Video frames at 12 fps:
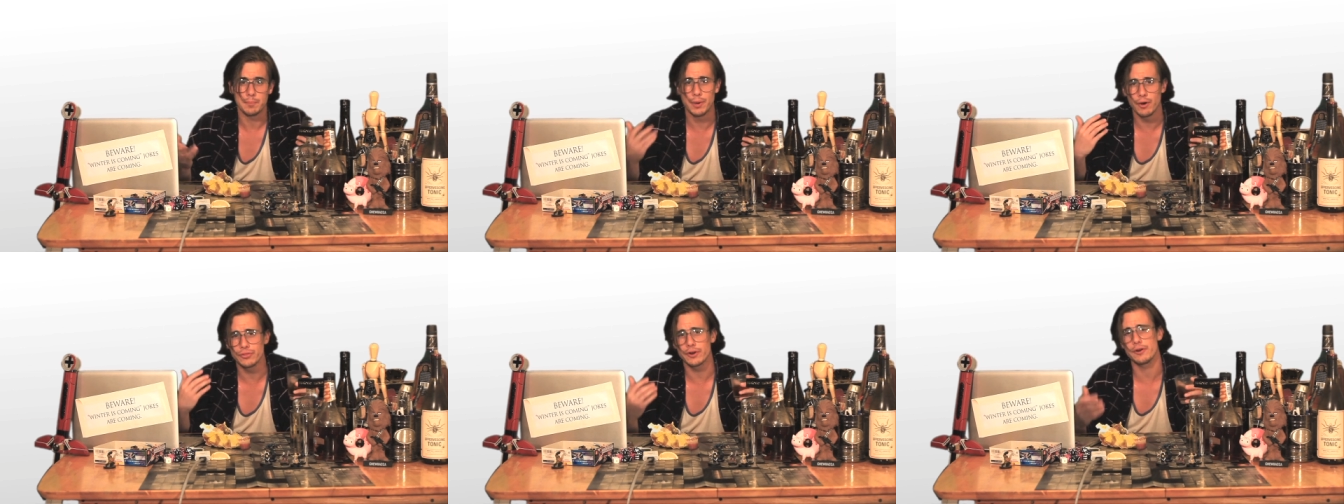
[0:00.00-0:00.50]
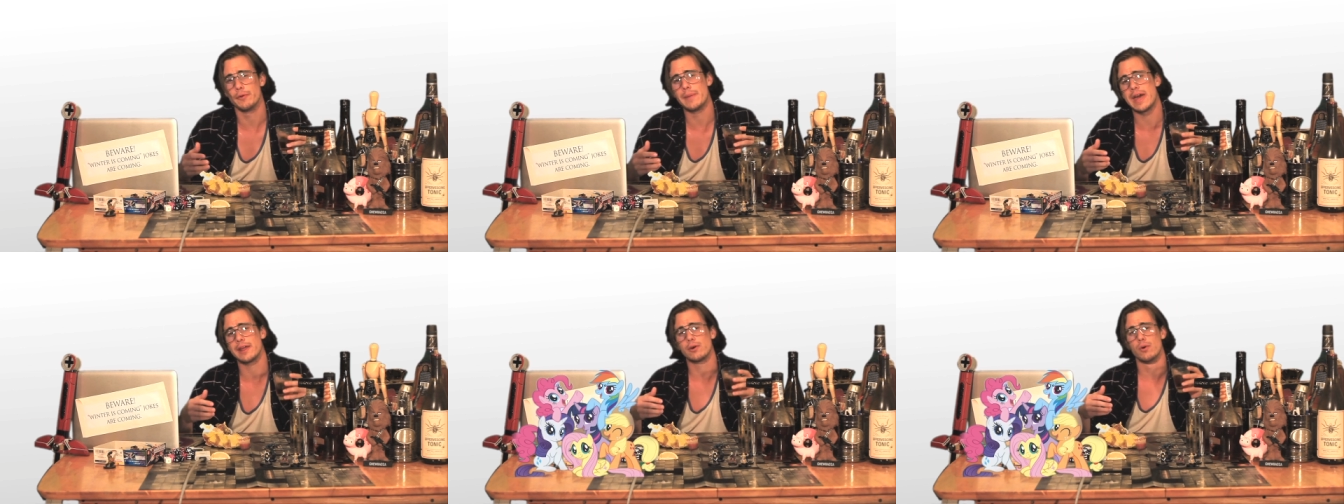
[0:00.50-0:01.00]
Both are
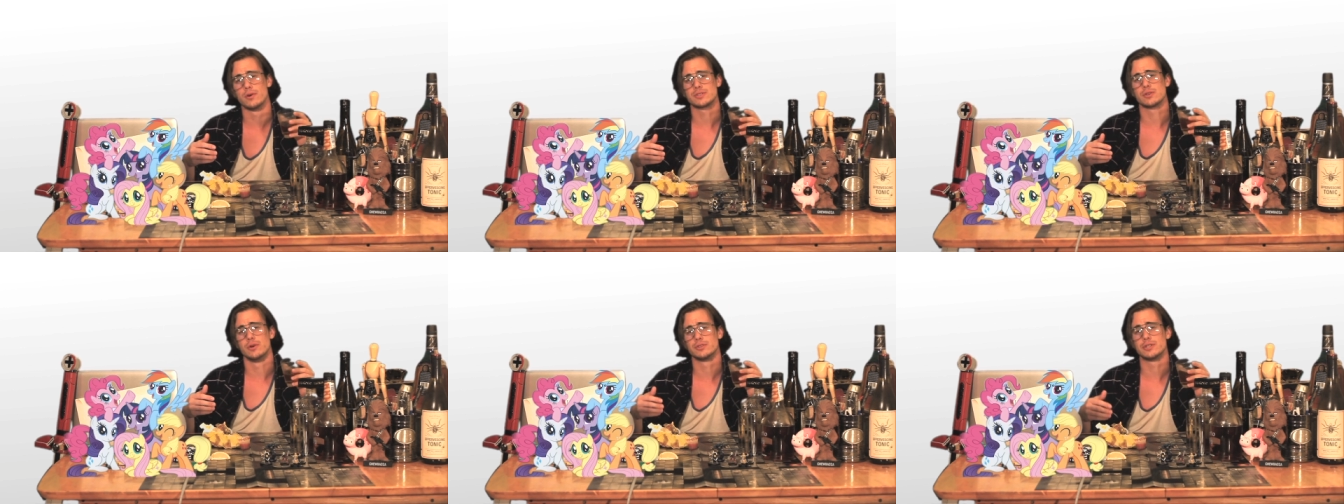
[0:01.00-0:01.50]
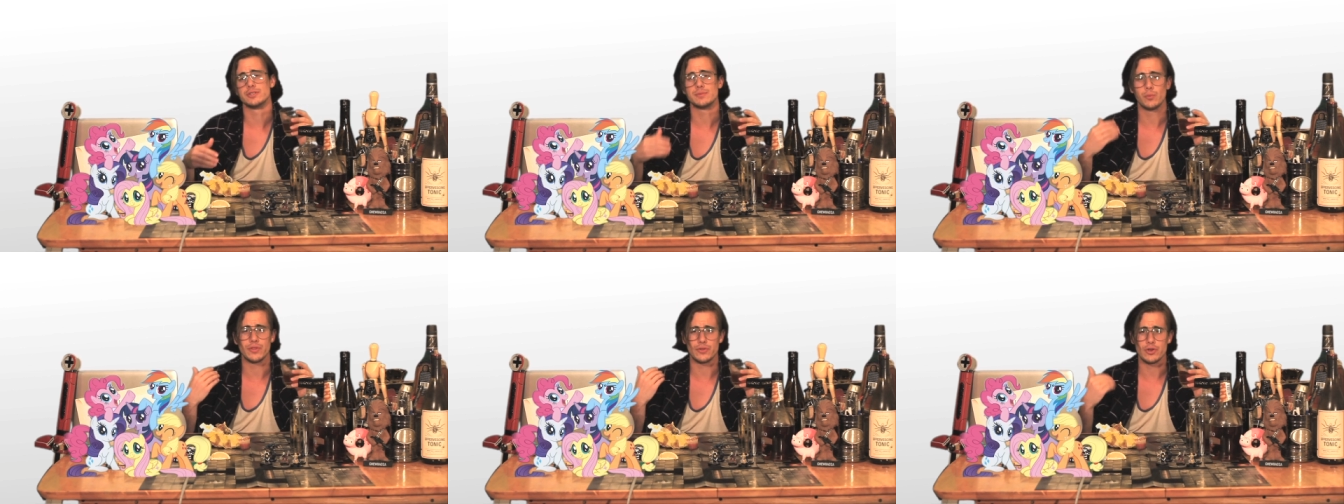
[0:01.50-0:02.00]
nomadic horse cultures
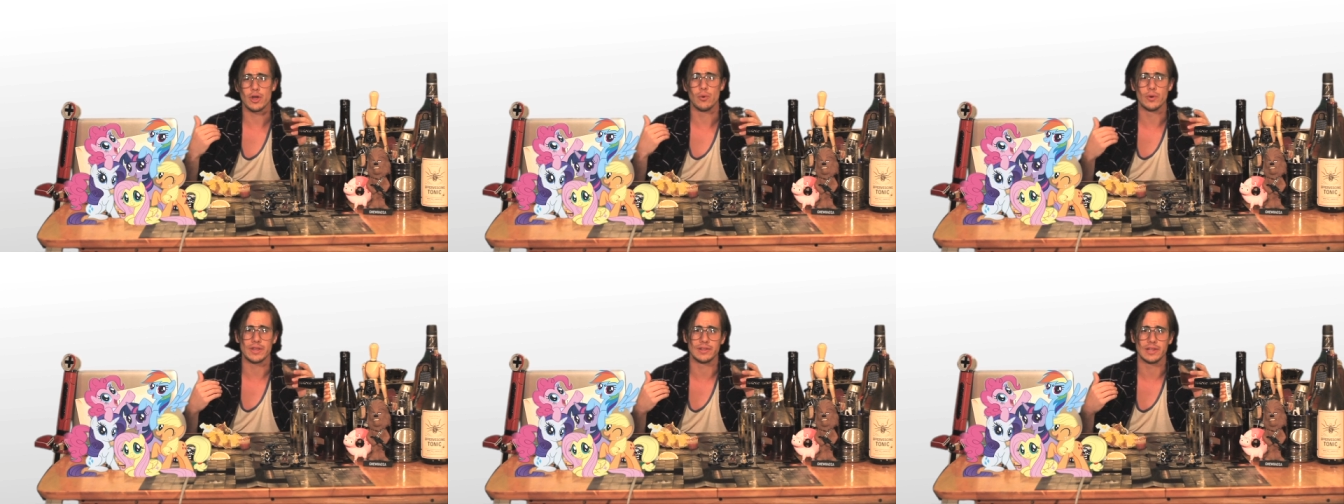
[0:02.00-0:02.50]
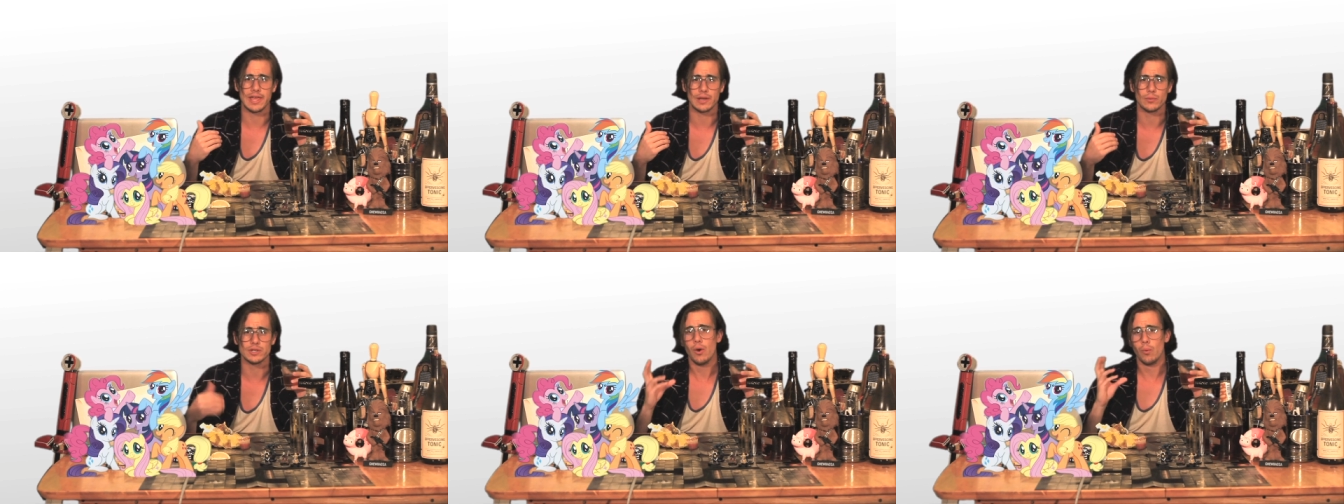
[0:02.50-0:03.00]
with no written
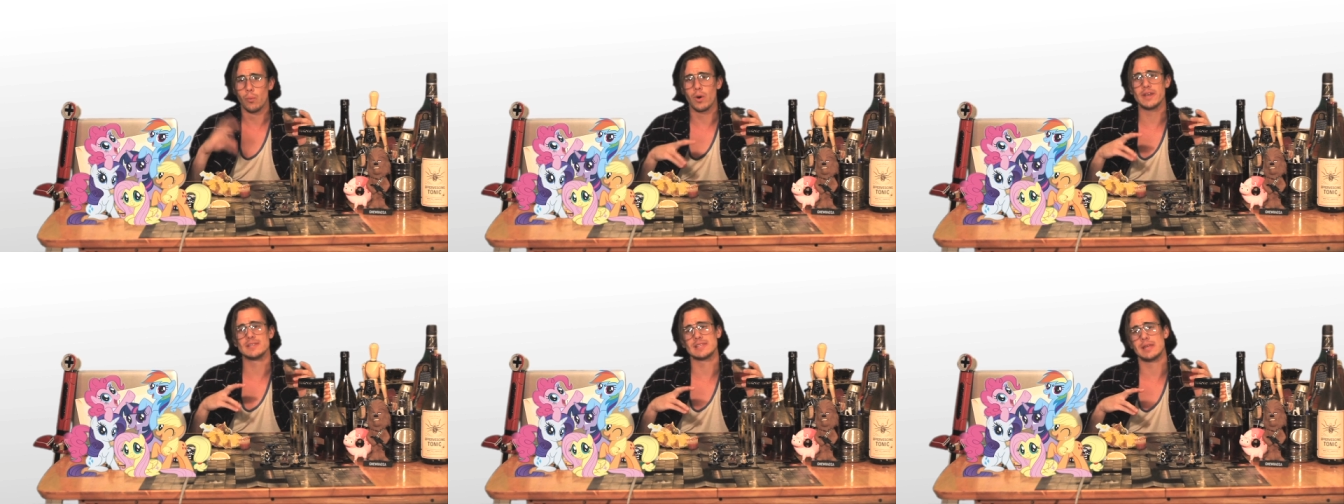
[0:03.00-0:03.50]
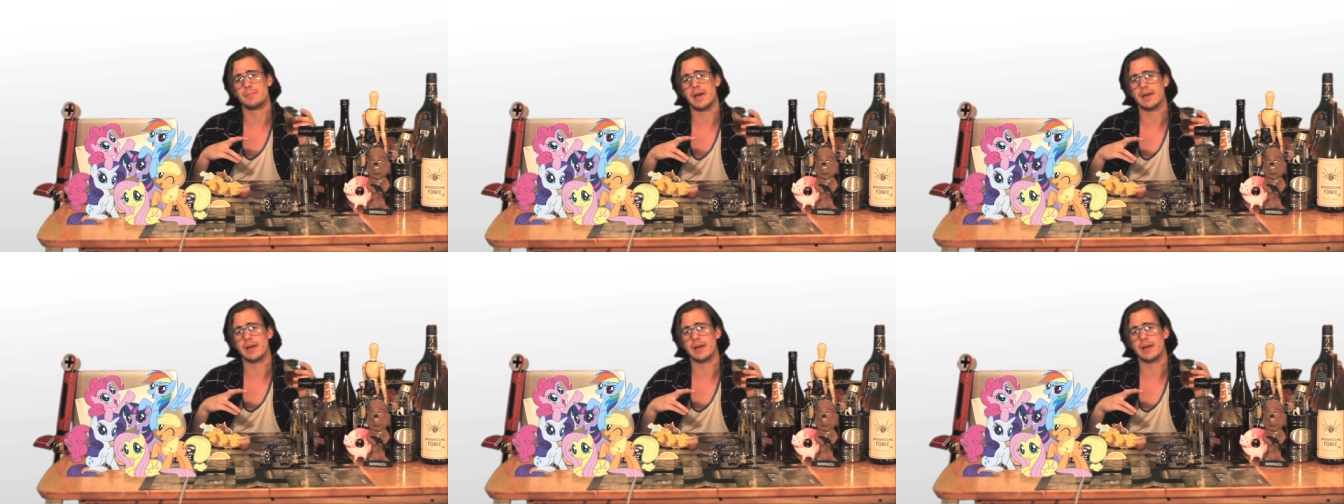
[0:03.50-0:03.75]
language. One is led by